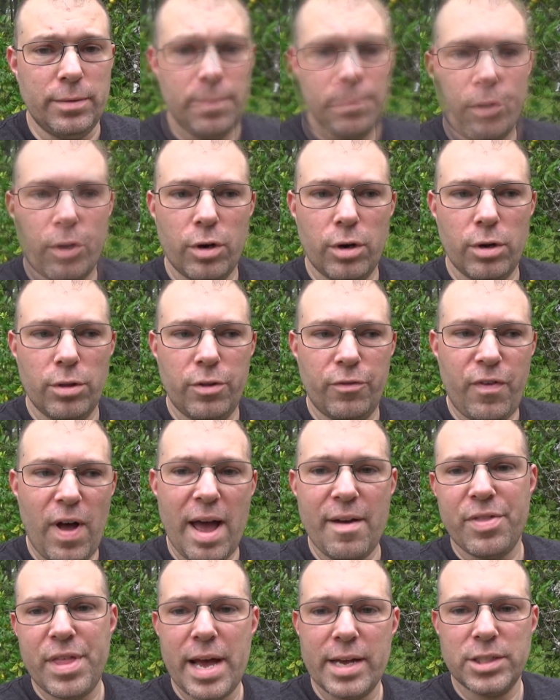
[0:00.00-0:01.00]
For the
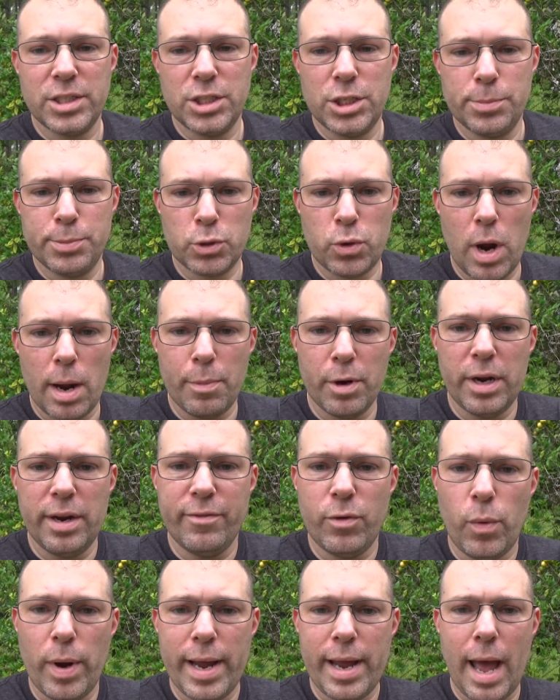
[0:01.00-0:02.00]
5,000 subscriber
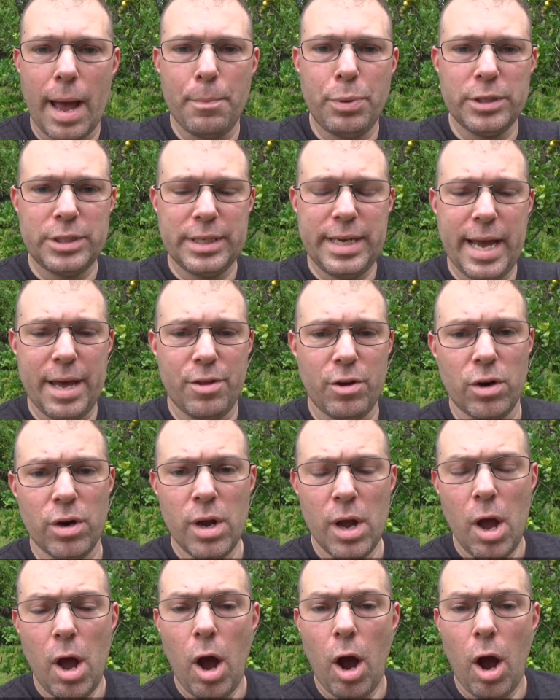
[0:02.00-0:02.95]
giveaway, I put together